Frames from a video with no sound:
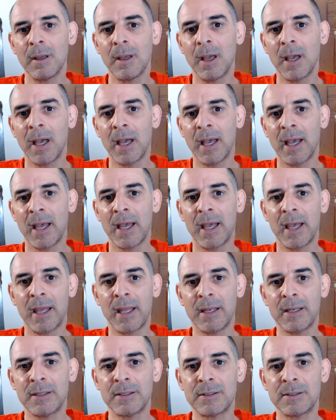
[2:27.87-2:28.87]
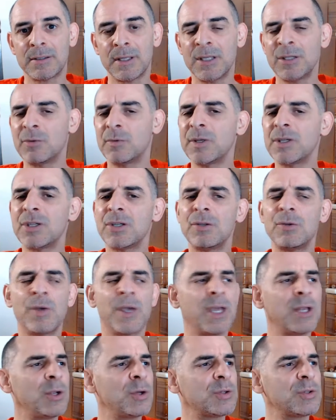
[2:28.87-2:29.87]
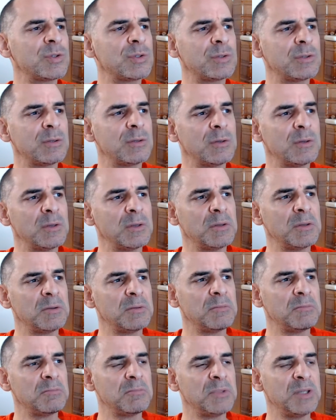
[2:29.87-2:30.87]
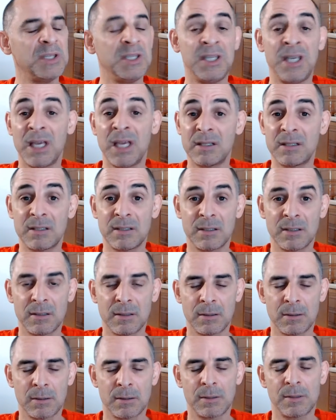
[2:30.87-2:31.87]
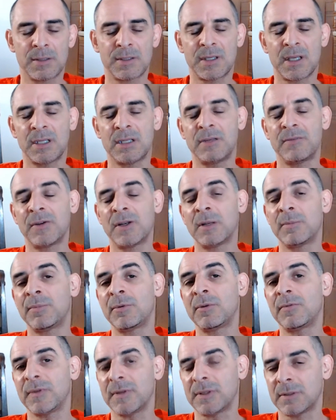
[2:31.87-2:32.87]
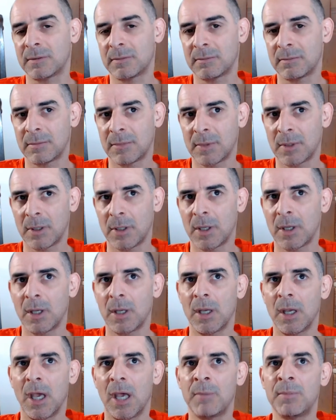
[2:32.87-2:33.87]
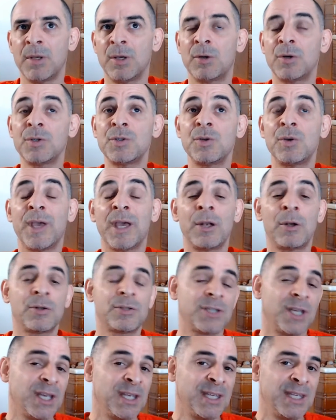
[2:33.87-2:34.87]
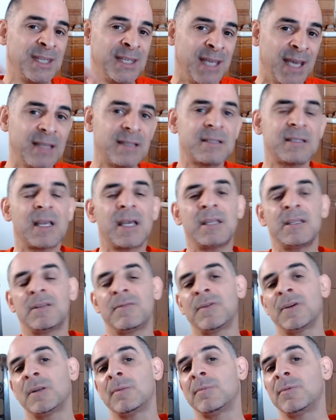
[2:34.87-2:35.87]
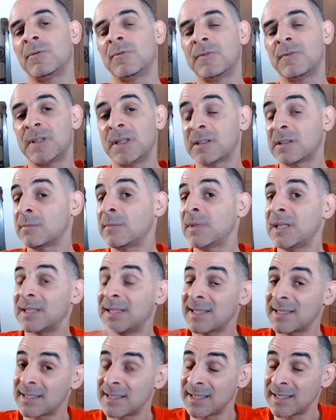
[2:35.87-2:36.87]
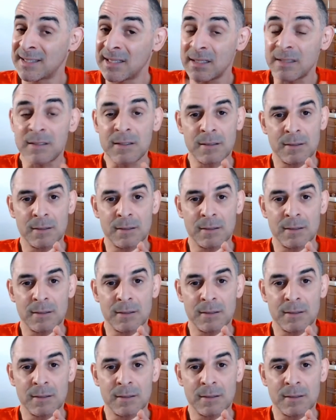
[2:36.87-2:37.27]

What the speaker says: And intuition you cannot yet scientifically prove it. And because you cannot yet scientifically prove it, doesn't mean it doesn't exist.